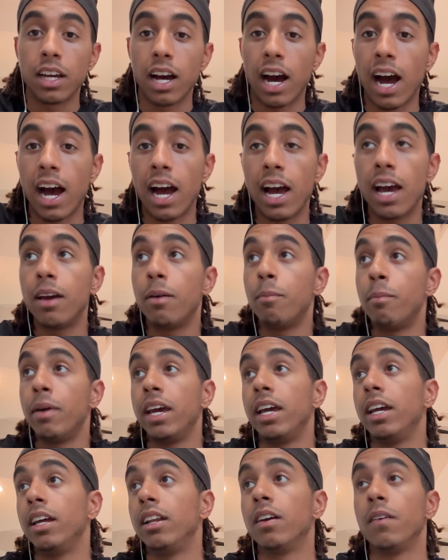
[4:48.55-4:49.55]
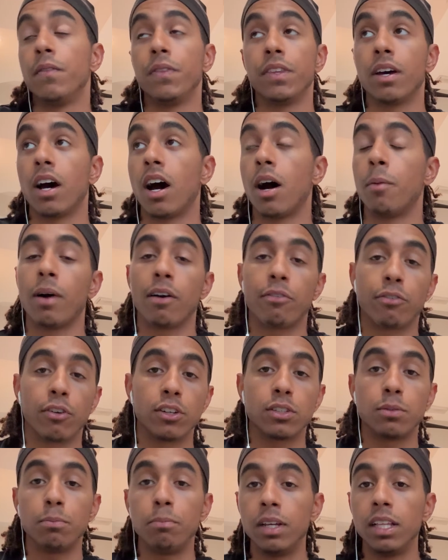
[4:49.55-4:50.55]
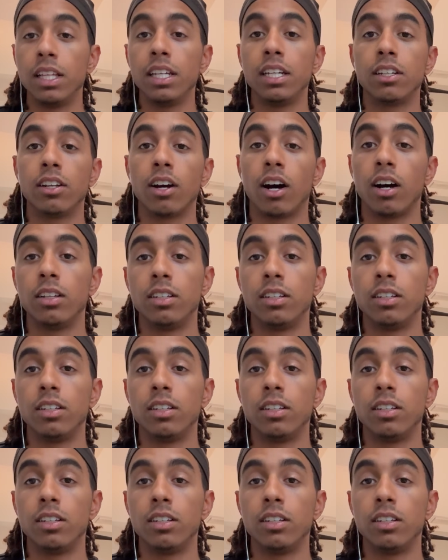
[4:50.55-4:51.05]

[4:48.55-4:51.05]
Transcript: I made my first $1 million